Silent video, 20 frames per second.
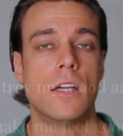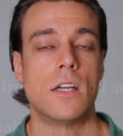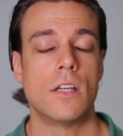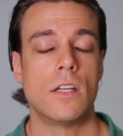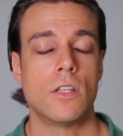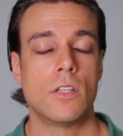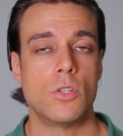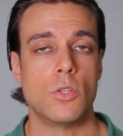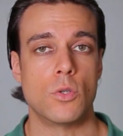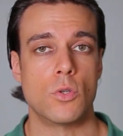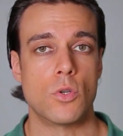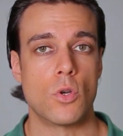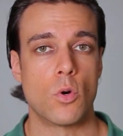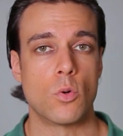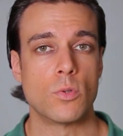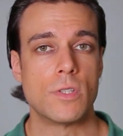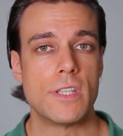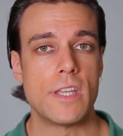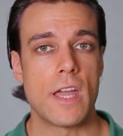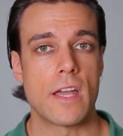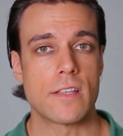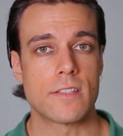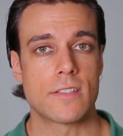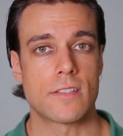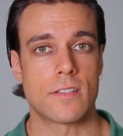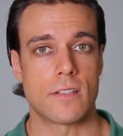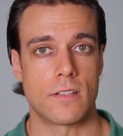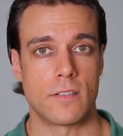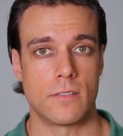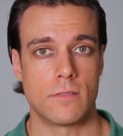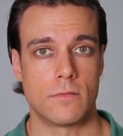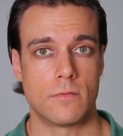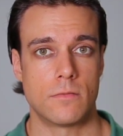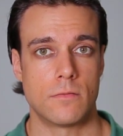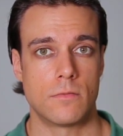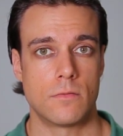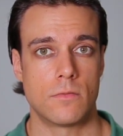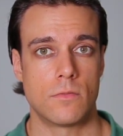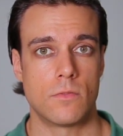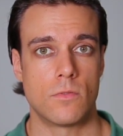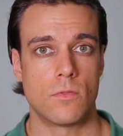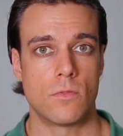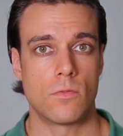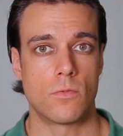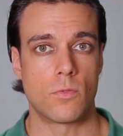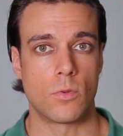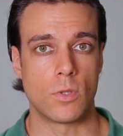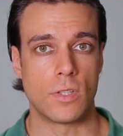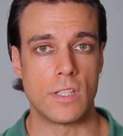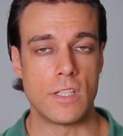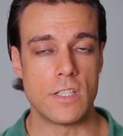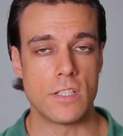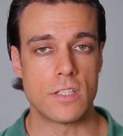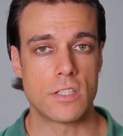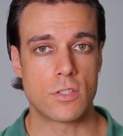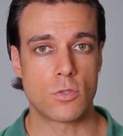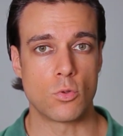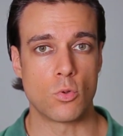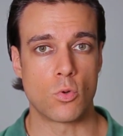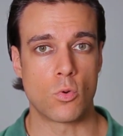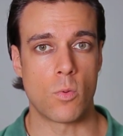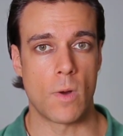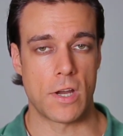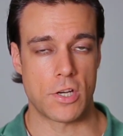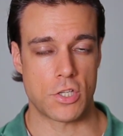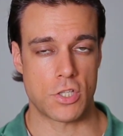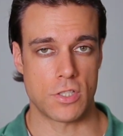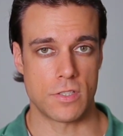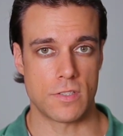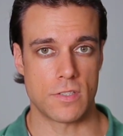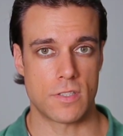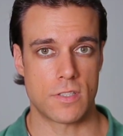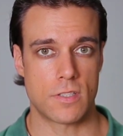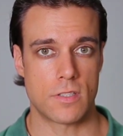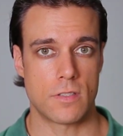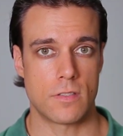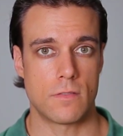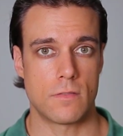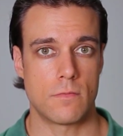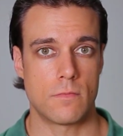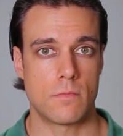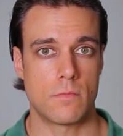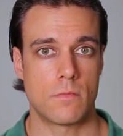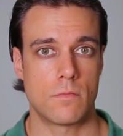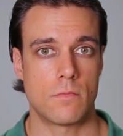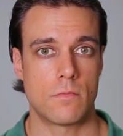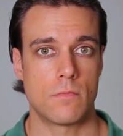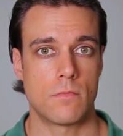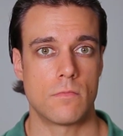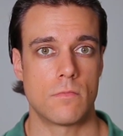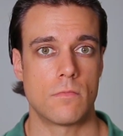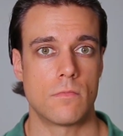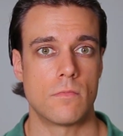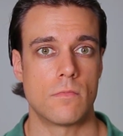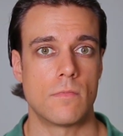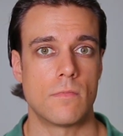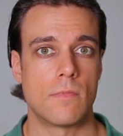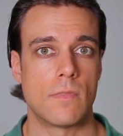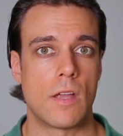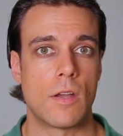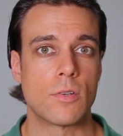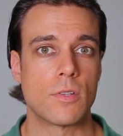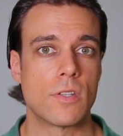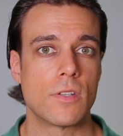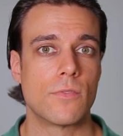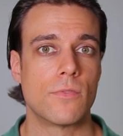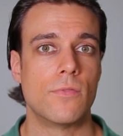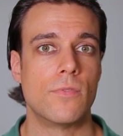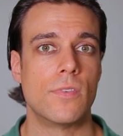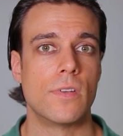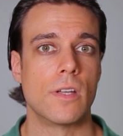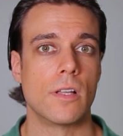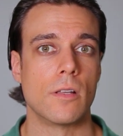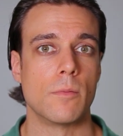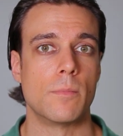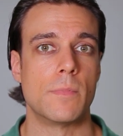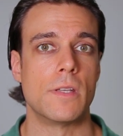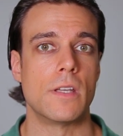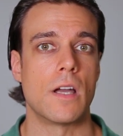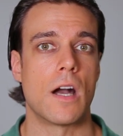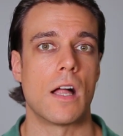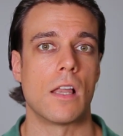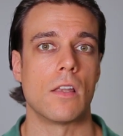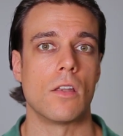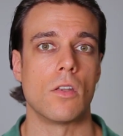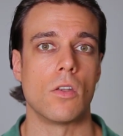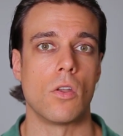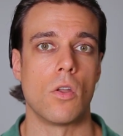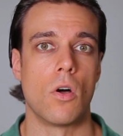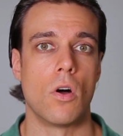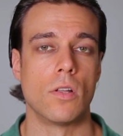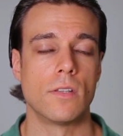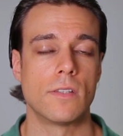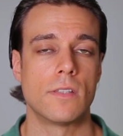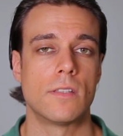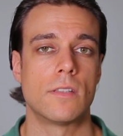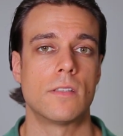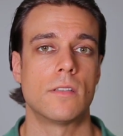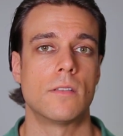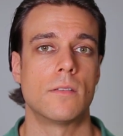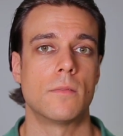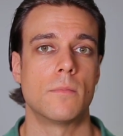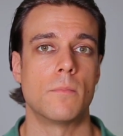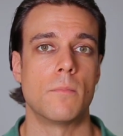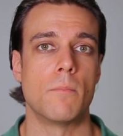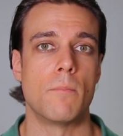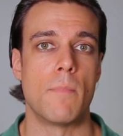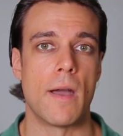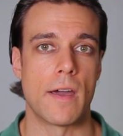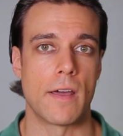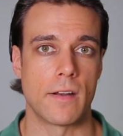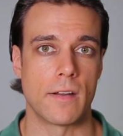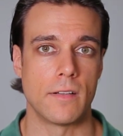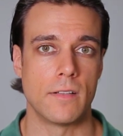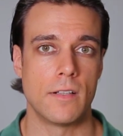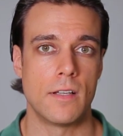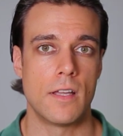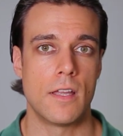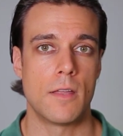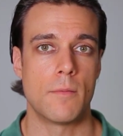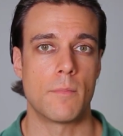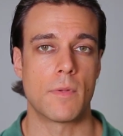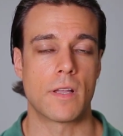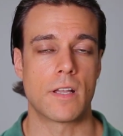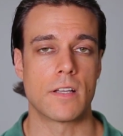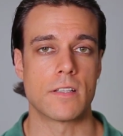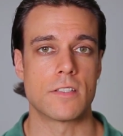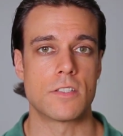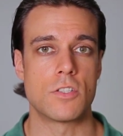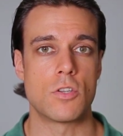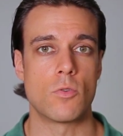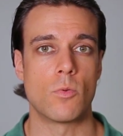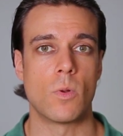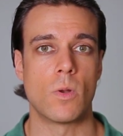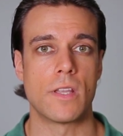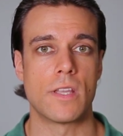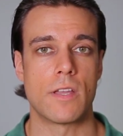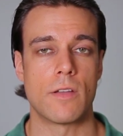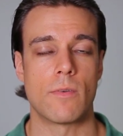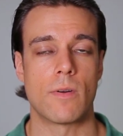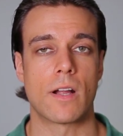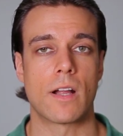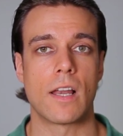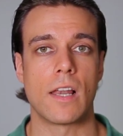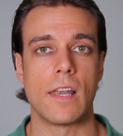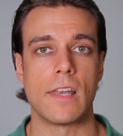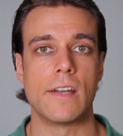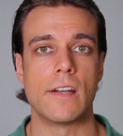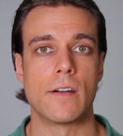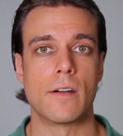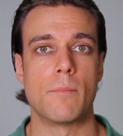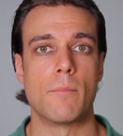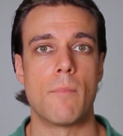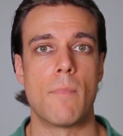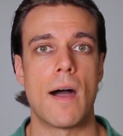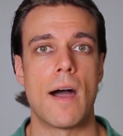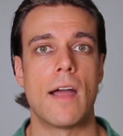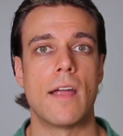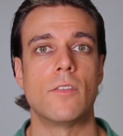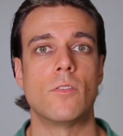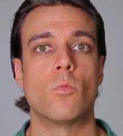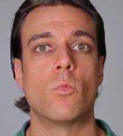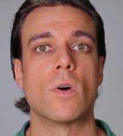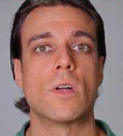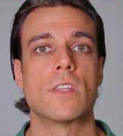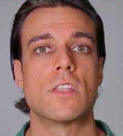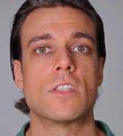you know the answer for these two questions, everything will be a lot better, because you will have a clearer mind what is